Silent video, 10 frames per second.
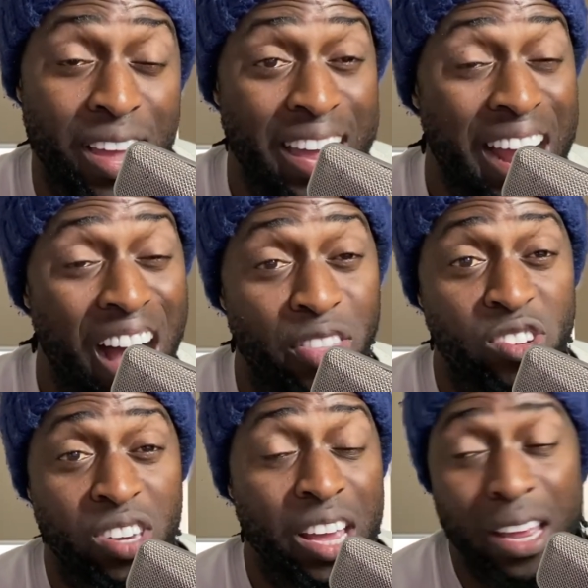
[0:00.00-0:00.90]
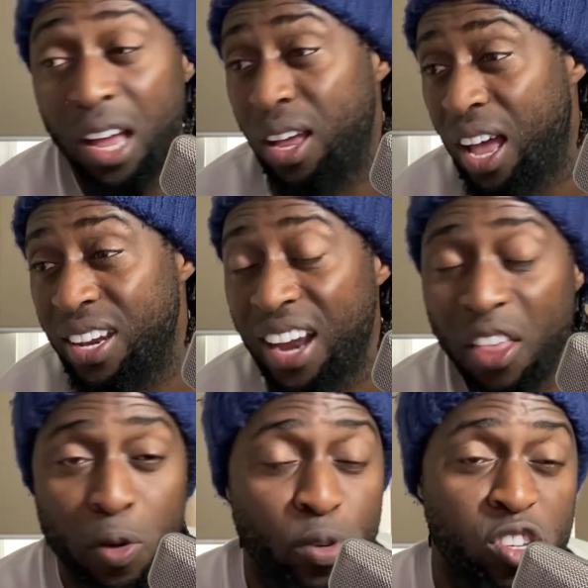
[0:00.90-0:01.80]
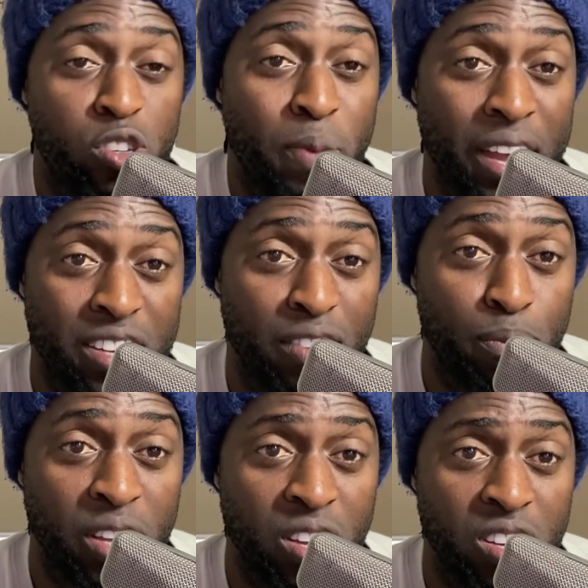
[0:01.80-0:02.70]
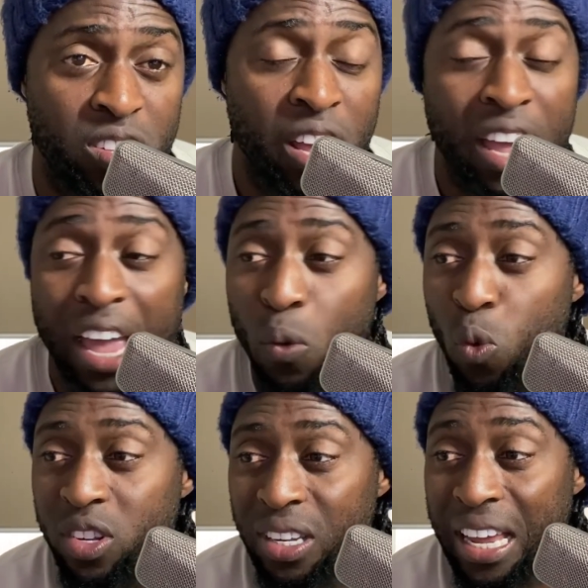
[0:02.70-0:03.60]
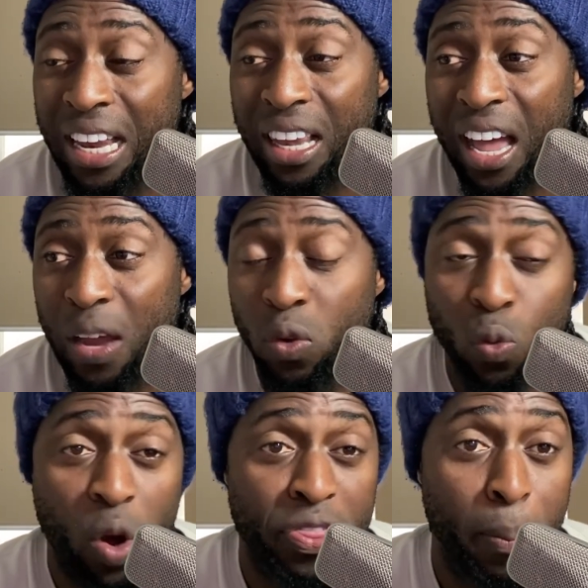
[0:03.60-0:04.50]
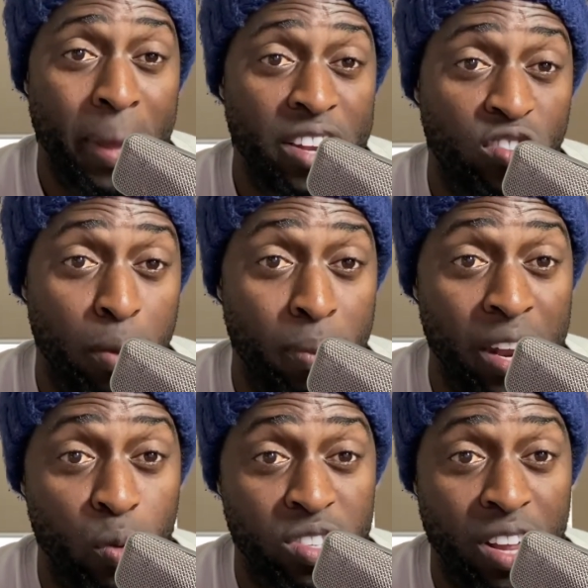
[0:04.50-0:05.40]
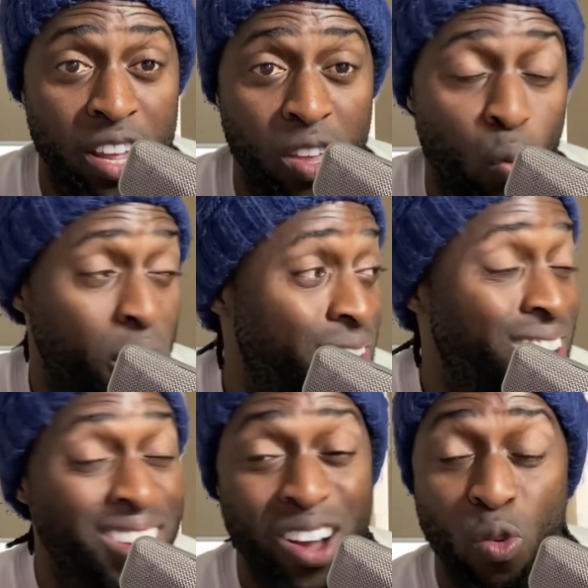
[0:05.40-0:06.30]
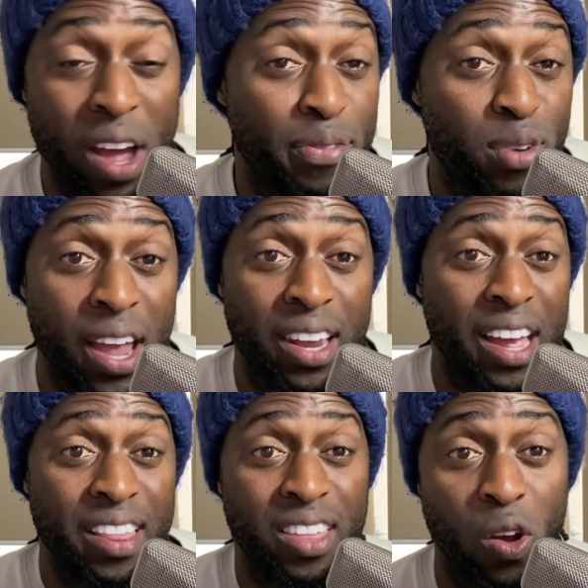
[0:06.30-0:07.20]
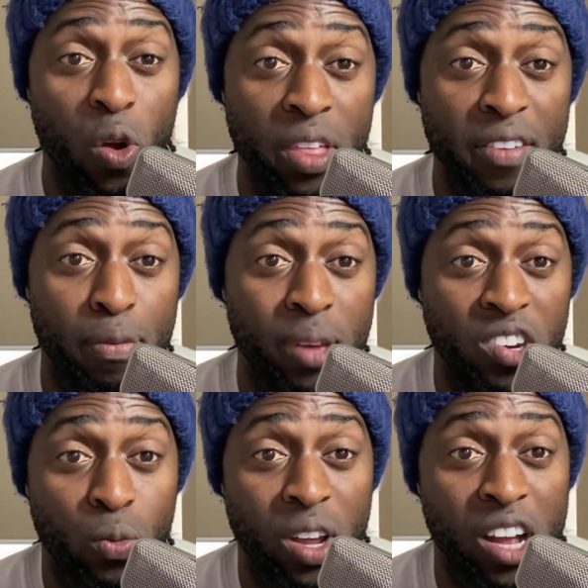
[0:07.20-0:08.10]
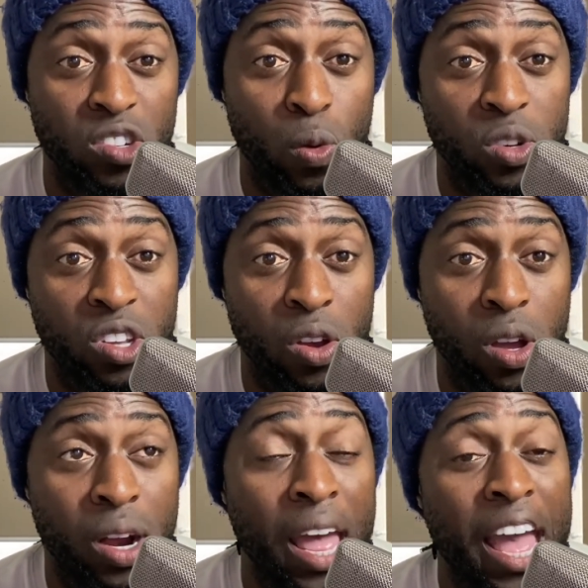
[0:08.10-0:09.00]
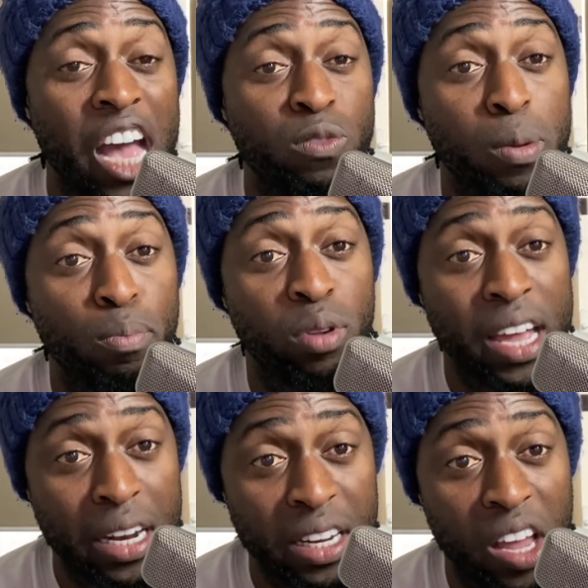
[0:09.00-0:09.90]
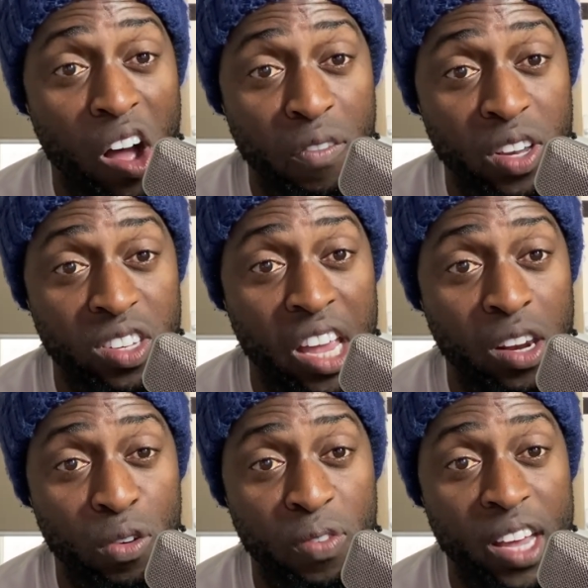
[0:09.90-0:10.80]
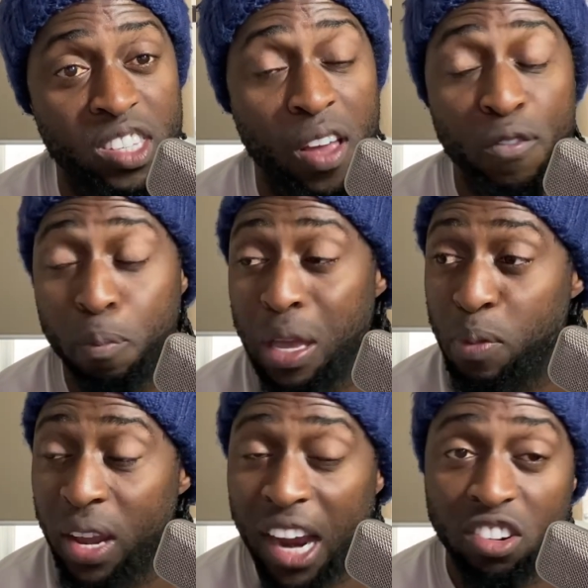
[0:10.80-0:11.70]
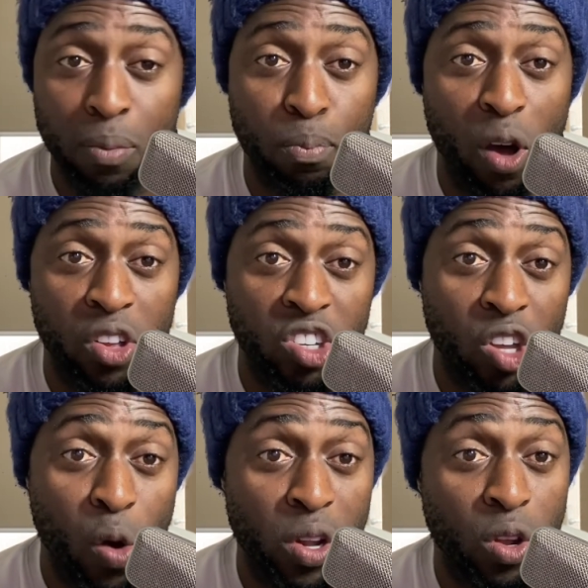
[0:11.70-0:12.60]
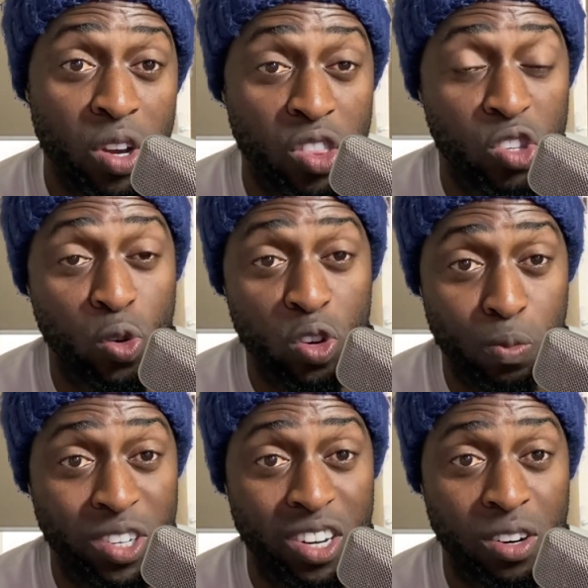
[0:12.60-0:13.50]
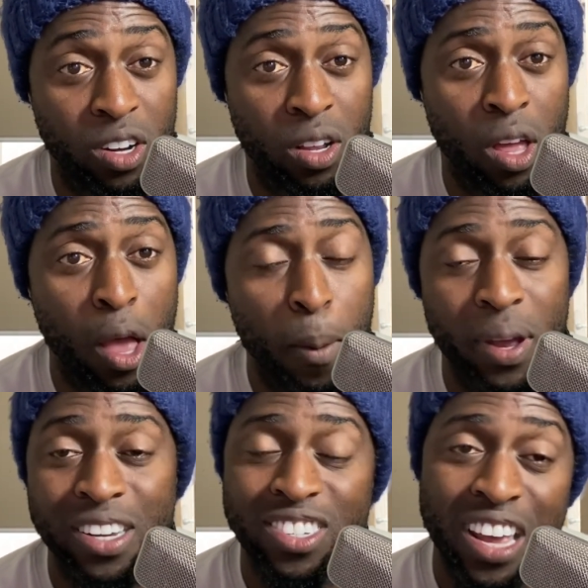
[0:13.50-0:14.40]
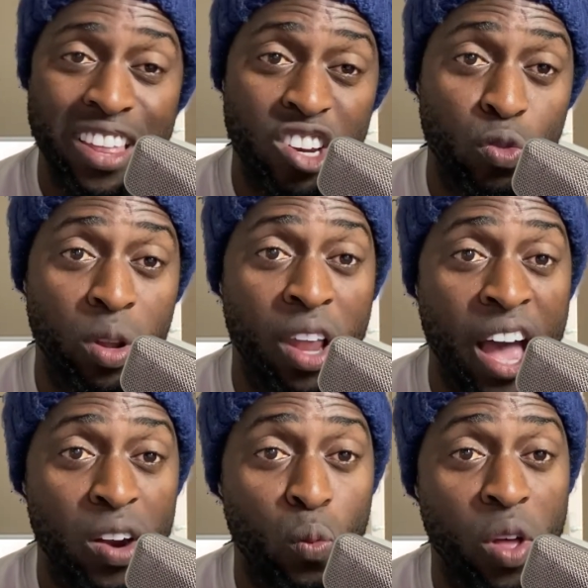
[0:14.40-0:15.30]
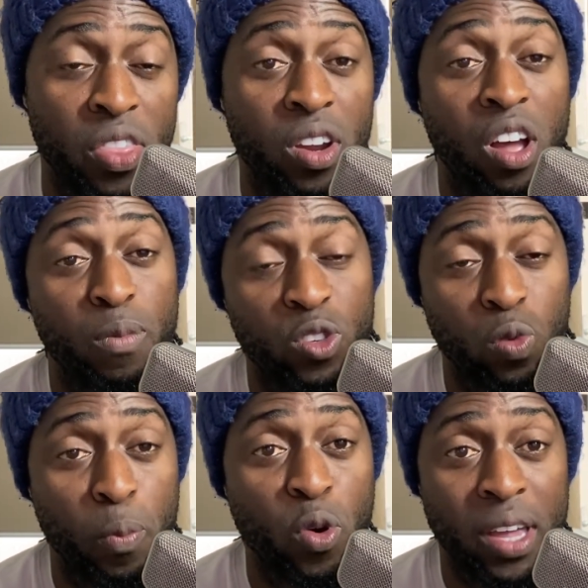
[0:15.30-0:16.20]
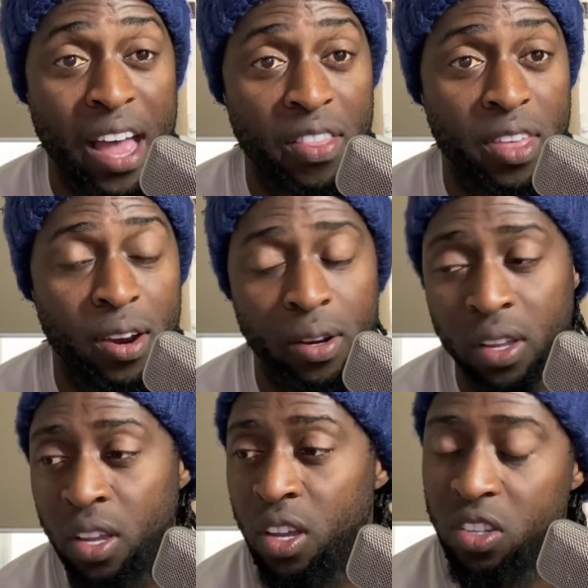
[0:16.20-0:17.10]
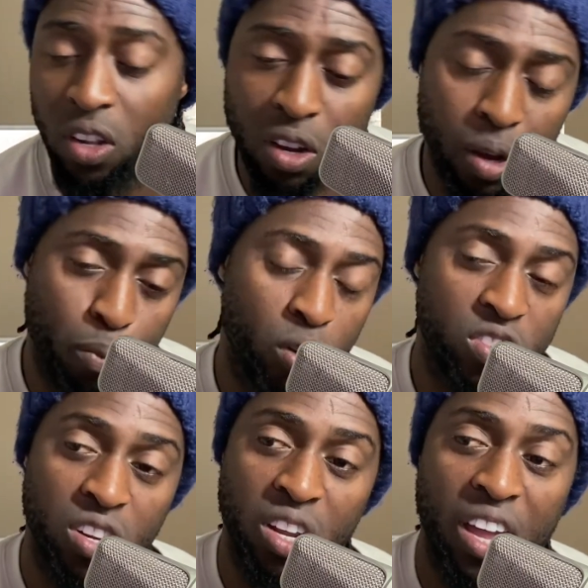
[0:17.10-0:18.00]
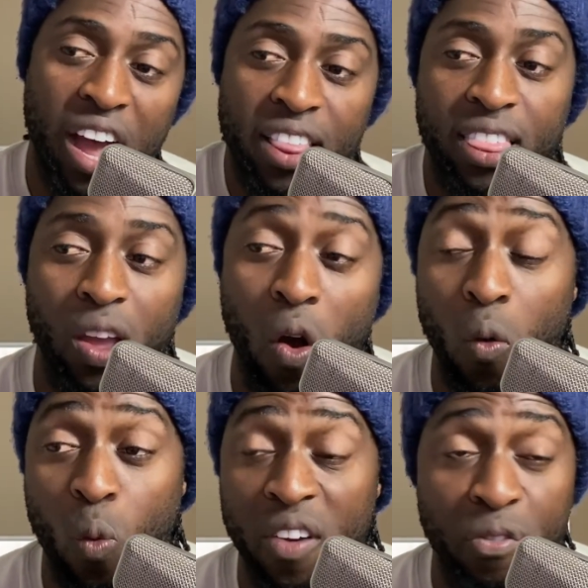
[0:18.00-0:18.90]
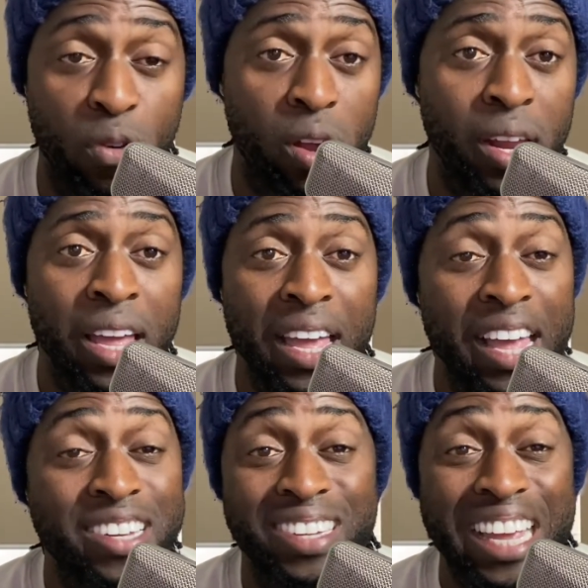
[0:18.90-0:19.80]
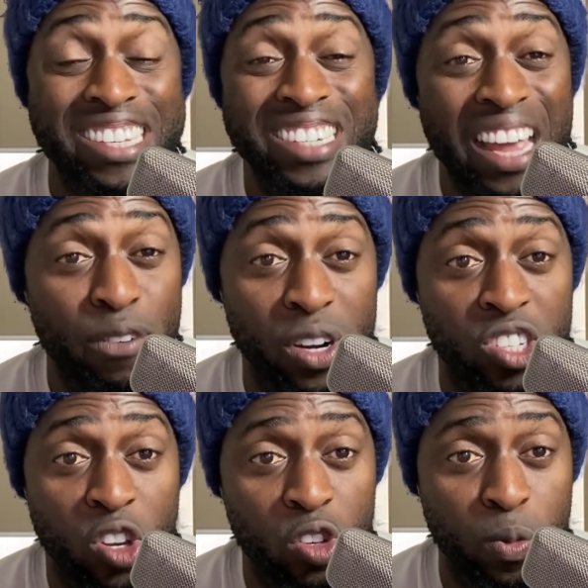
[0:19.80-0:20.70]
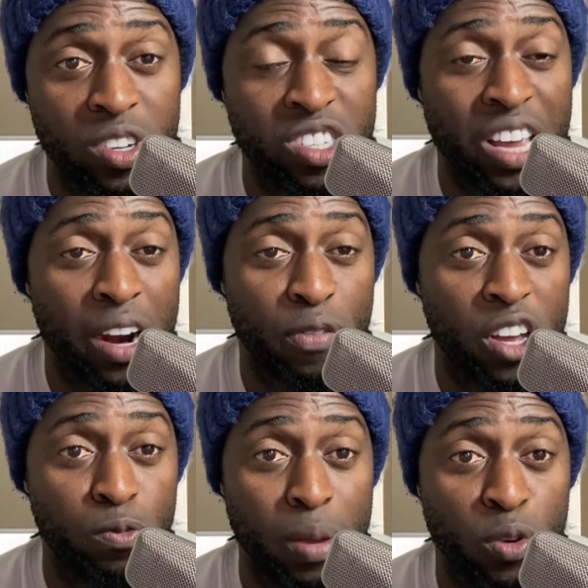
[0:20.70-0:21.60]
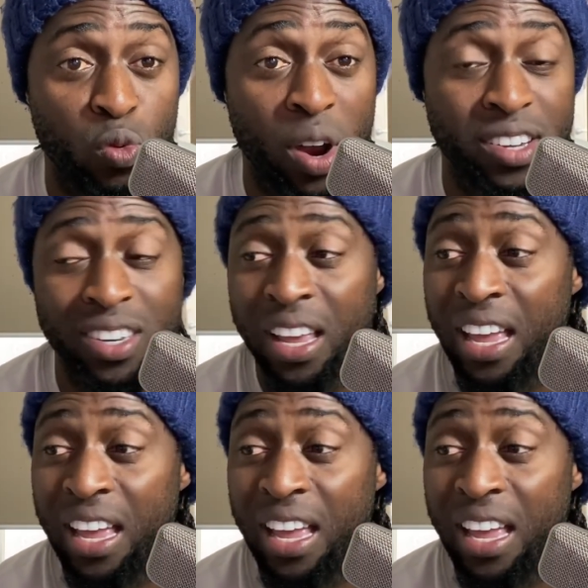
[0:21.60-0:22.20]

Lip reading: another perspective because it wasn't in line with what the mainstream media was telling you, when quite frankly, I think all the information in regards to what was going on has been blatantly obvious in your face for people that actually bothered to go and look at the source material, but instead they just relied on what their governments were putting out there. So look, personally, I think on one front, it's never excusable to sacrifice people's rights.